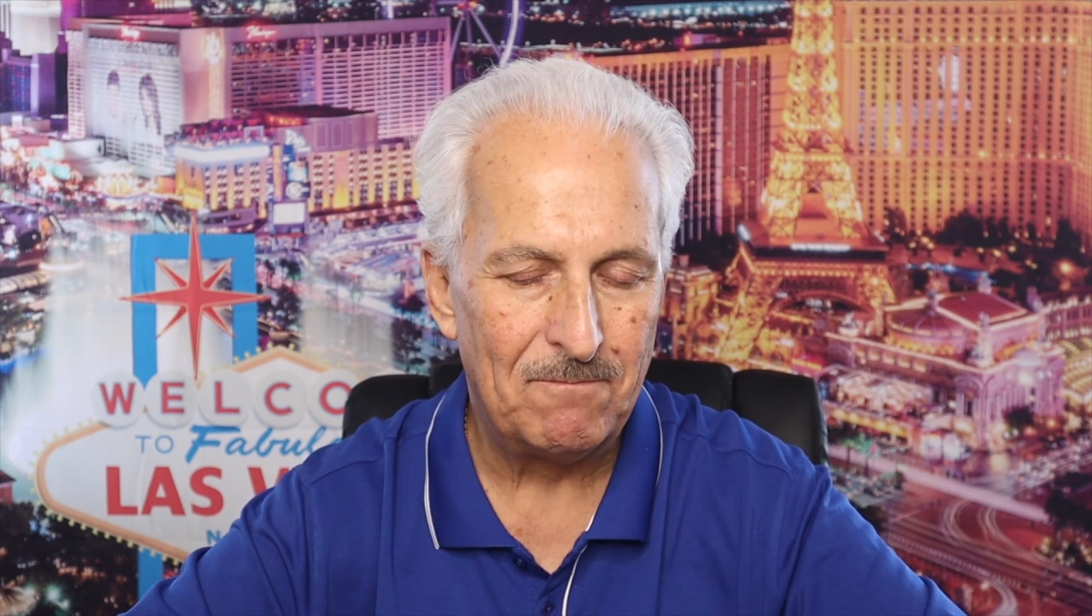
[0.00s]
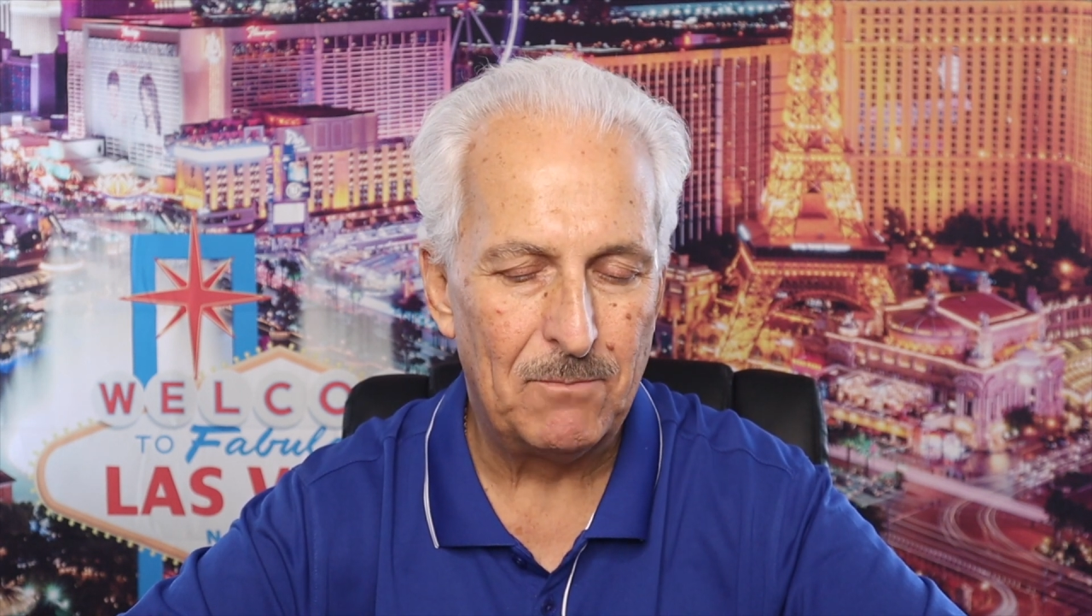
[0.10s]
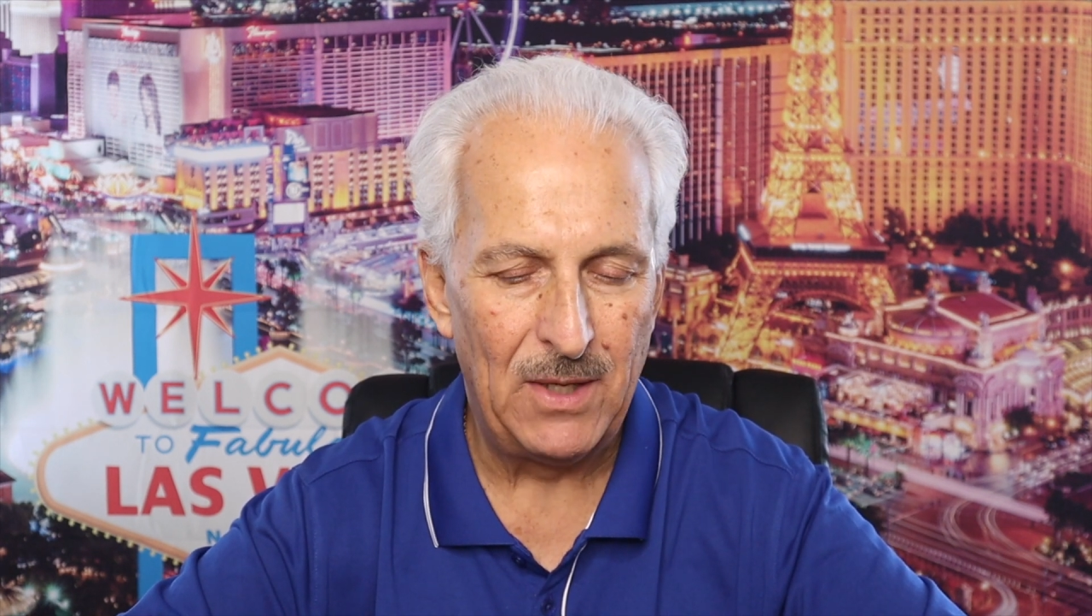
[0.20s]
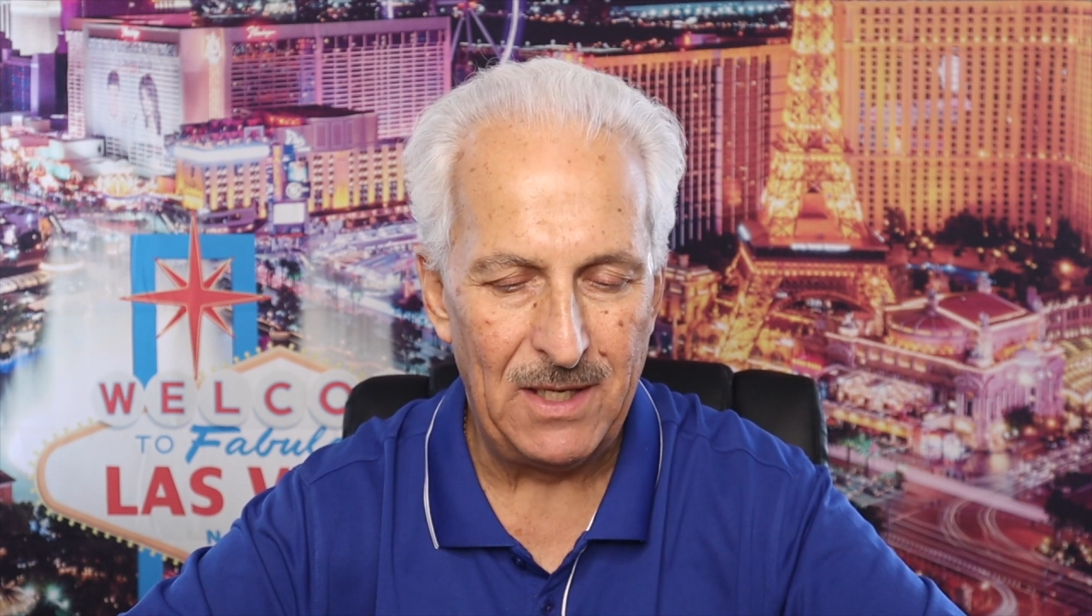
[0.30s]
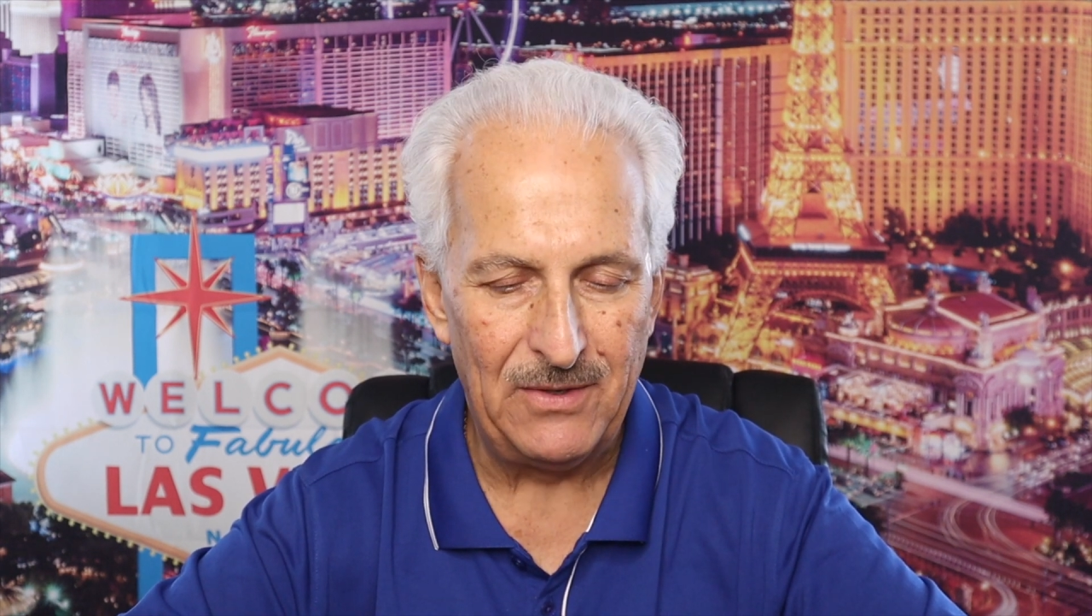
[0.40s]

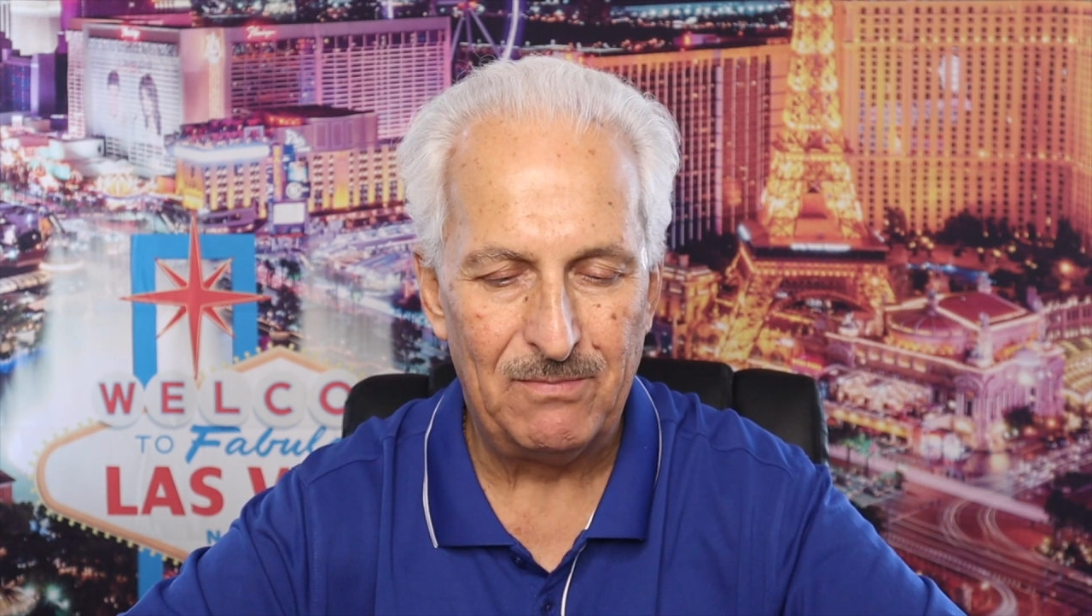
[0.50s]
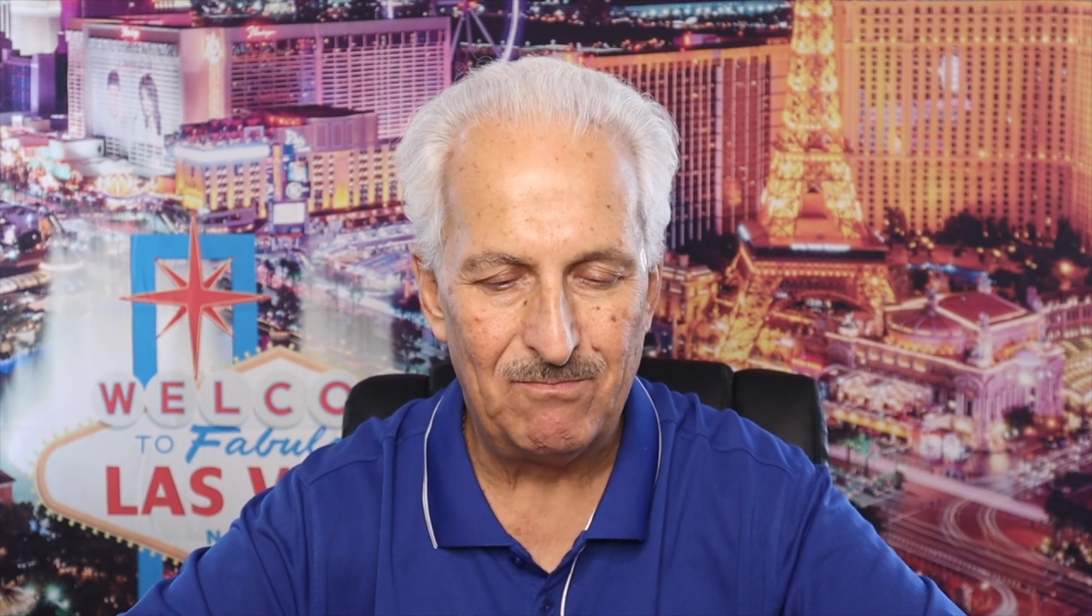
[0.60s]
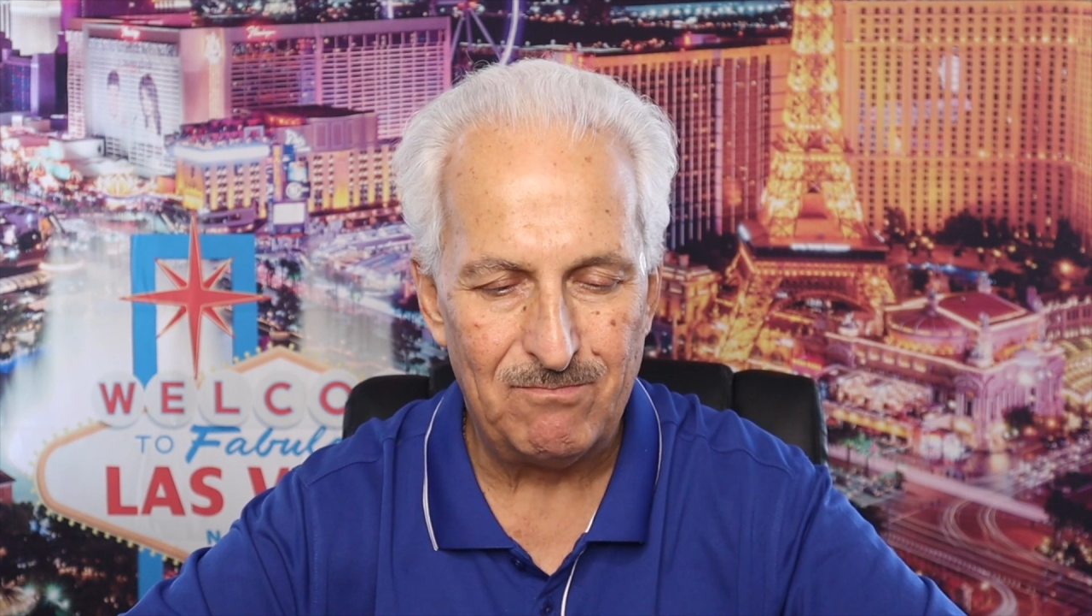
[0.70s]
pretty